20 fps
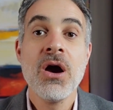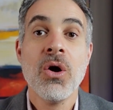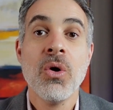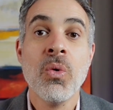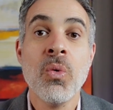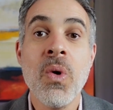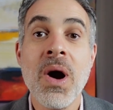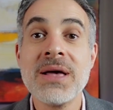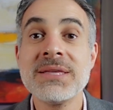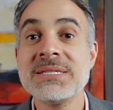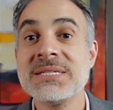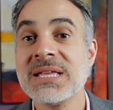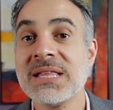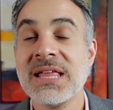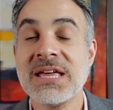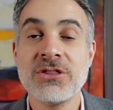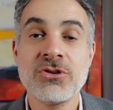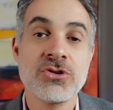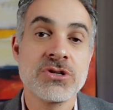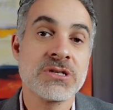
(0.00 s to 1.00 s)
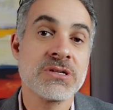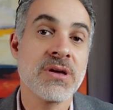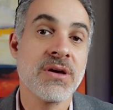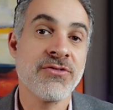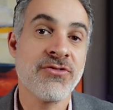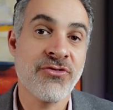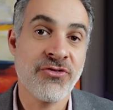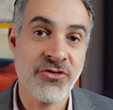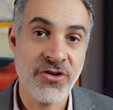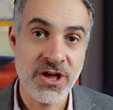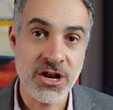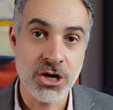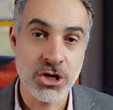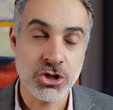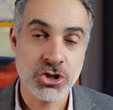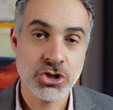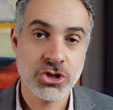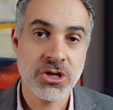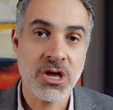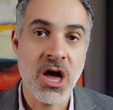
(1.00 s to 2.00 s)
once the lender is
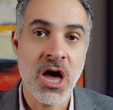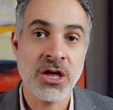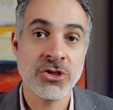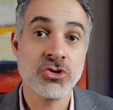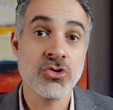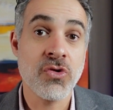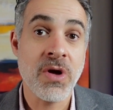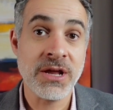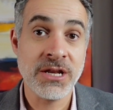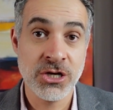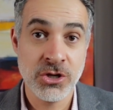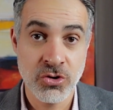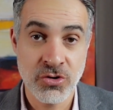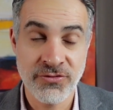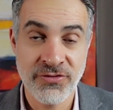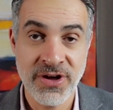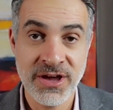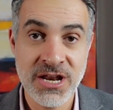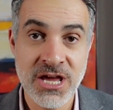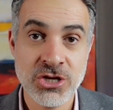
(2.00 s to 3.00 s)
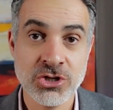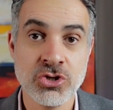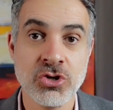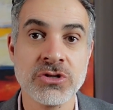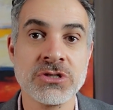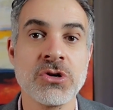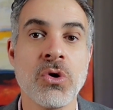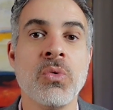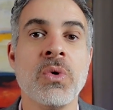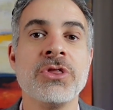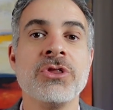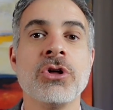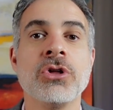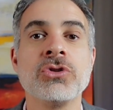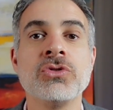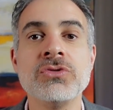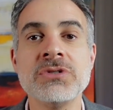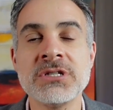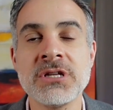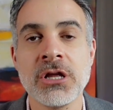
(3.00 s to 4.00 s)
finished underwriting your financials, what they'll
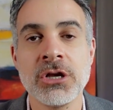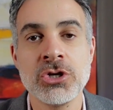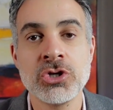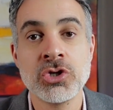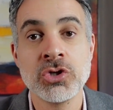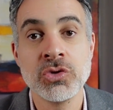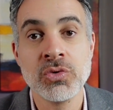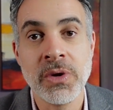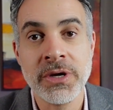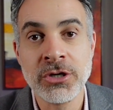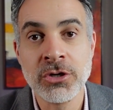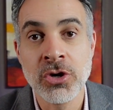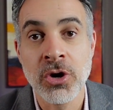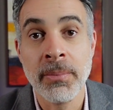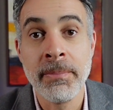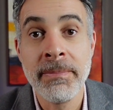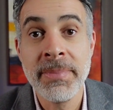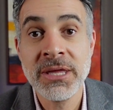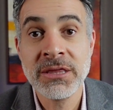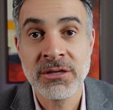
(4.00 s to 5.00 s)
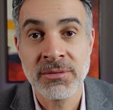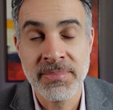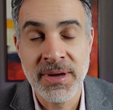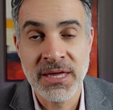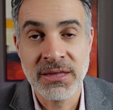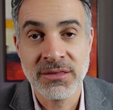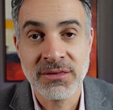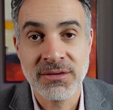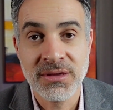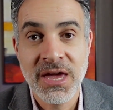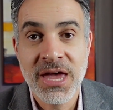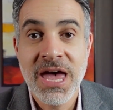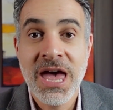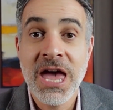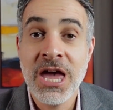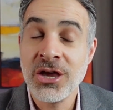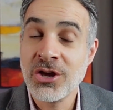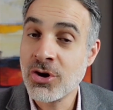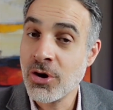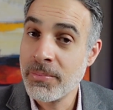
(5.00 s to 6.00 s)
do is they'll issue you a commitment.
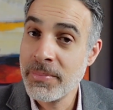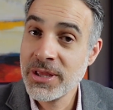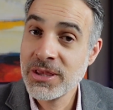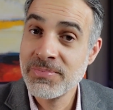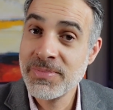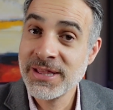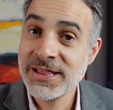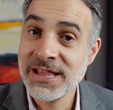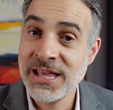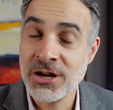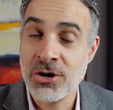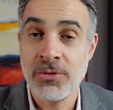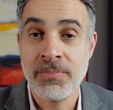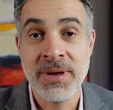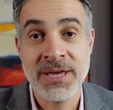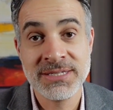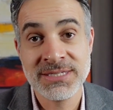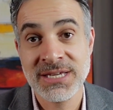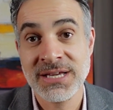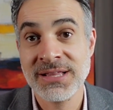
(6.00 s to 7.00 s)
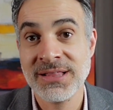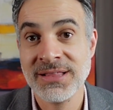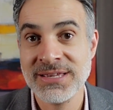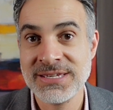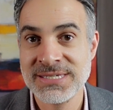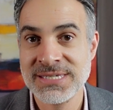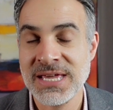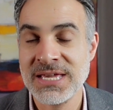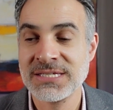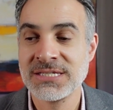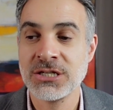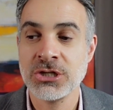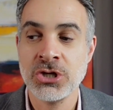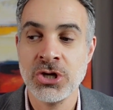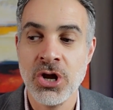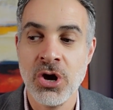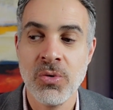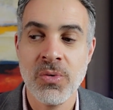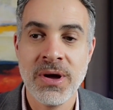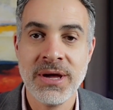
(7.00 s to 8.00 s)
A commitment letter basically says, you
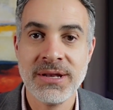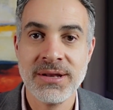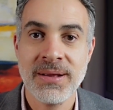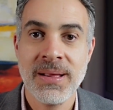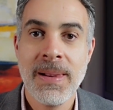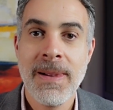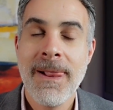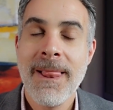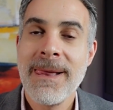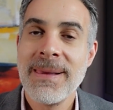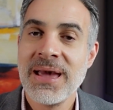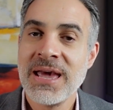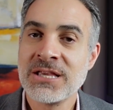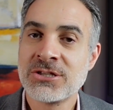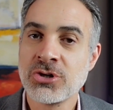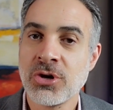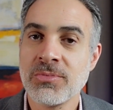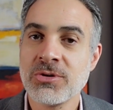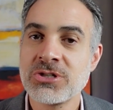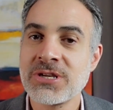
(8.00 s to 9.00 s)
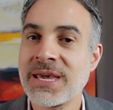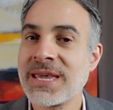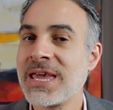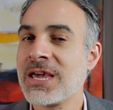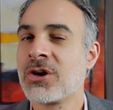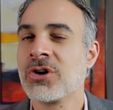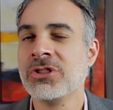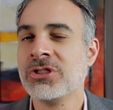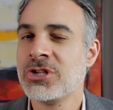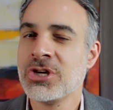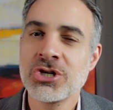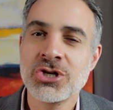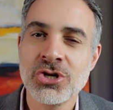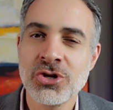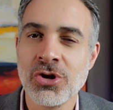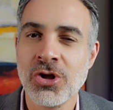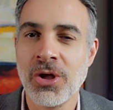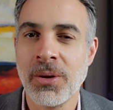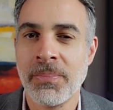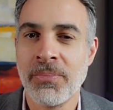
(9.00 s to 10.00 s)
know what? It's almost like a
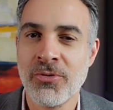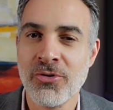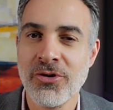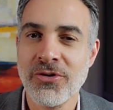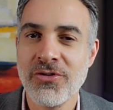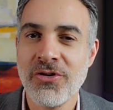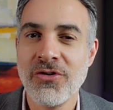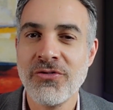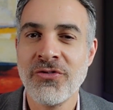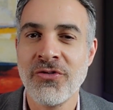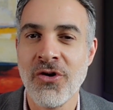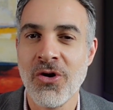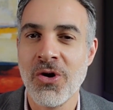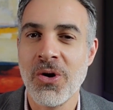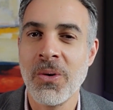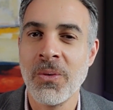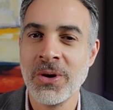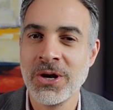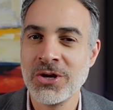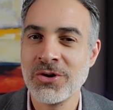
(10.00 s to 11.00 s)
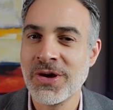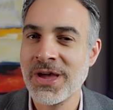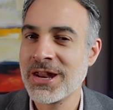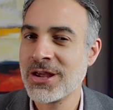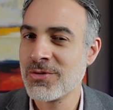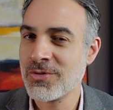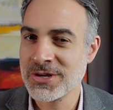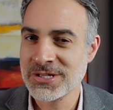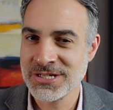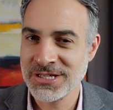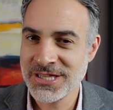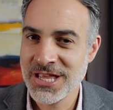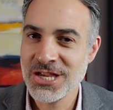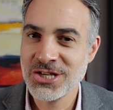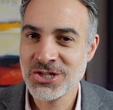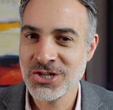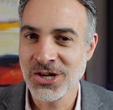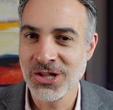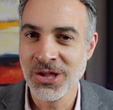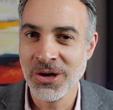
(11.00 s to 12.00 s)
conditional approval for when you get a
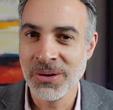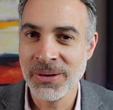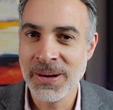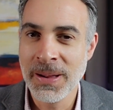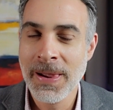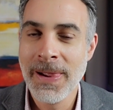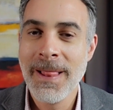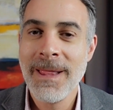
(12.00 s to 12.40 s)
residential loan.